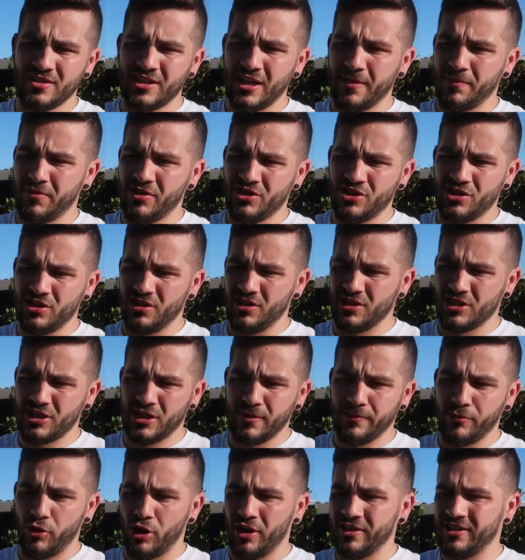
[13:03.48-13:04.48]

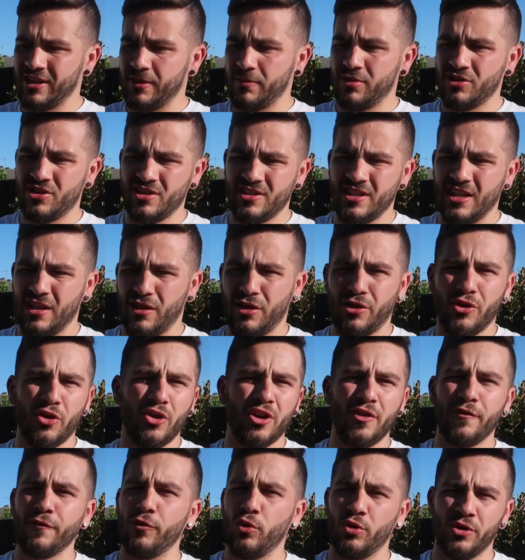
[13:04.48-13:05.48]
combined temperatures hit
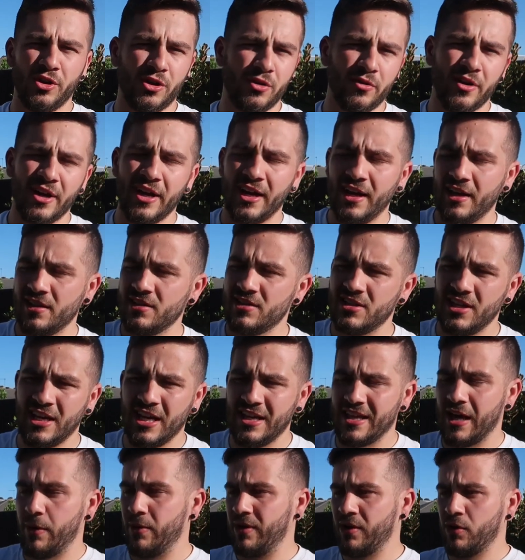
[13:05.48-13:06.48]
34 degrees, you
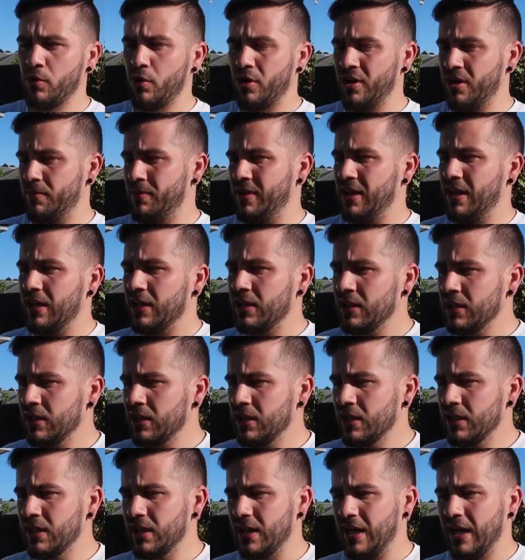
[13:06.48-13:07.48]
hear that one quite a bit.
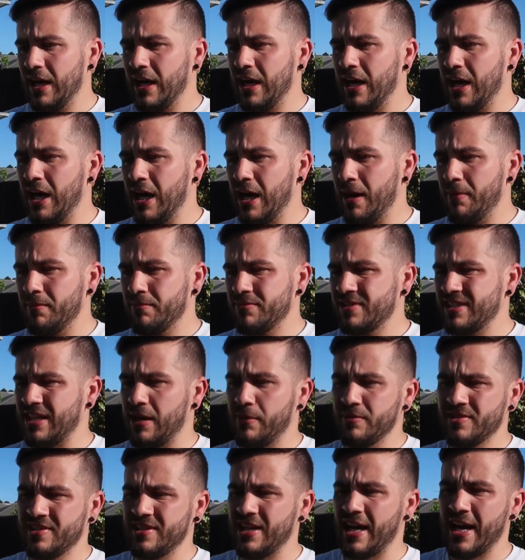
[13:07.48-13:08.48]

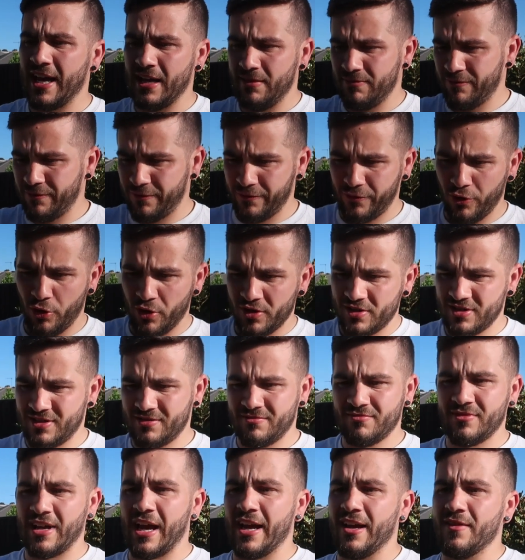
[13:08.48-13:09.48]
Some say first
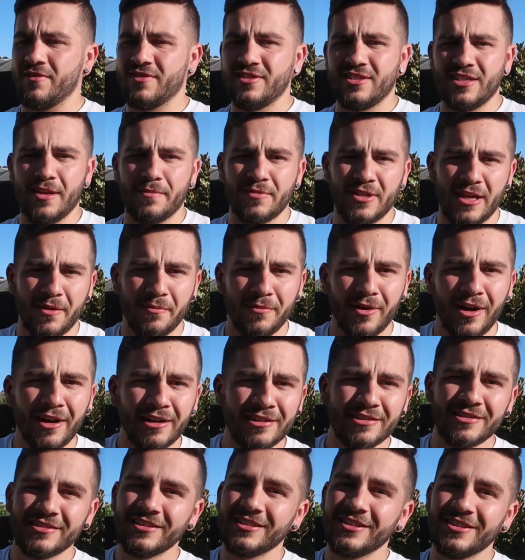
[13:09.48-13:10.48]
day of September,
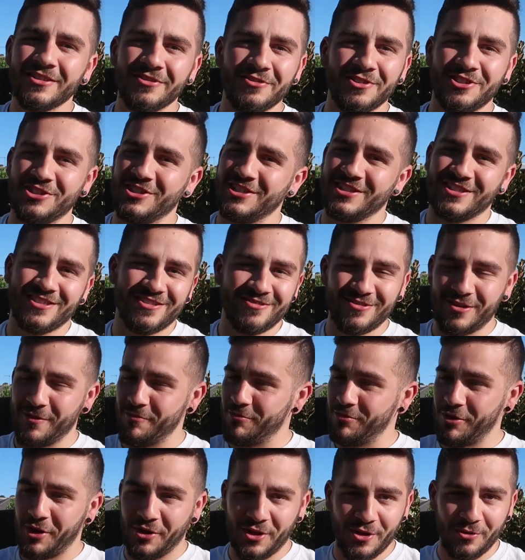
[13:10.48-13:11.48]
which is
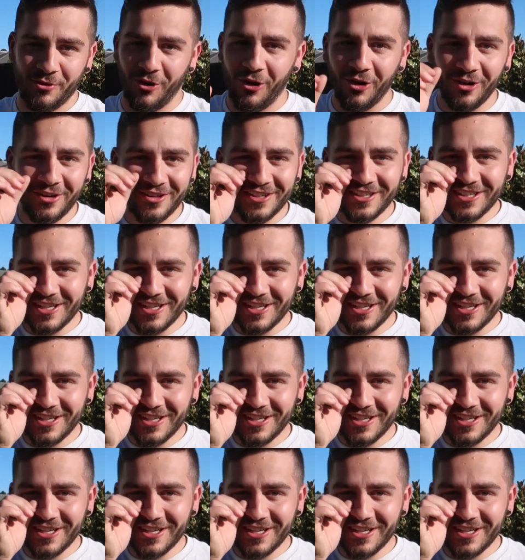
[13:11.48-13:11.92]
completely wrong.